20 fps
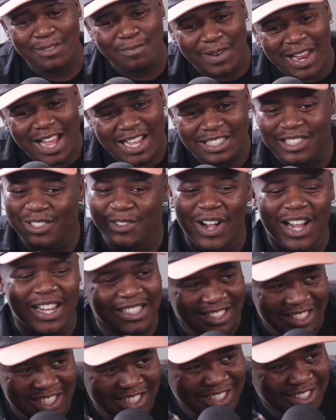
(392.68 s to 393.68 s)

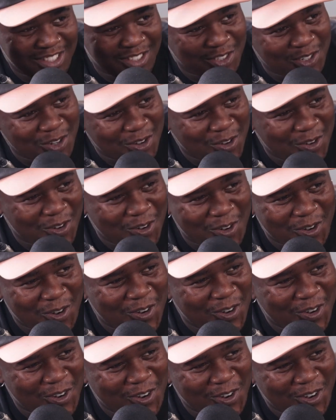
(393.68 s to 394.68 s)
1+1 is
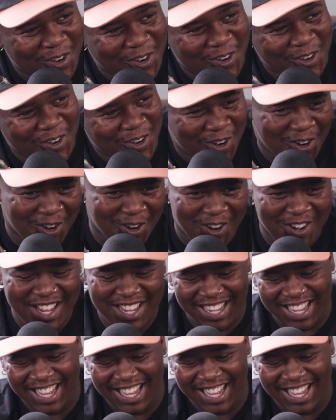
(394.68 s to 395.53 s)
2.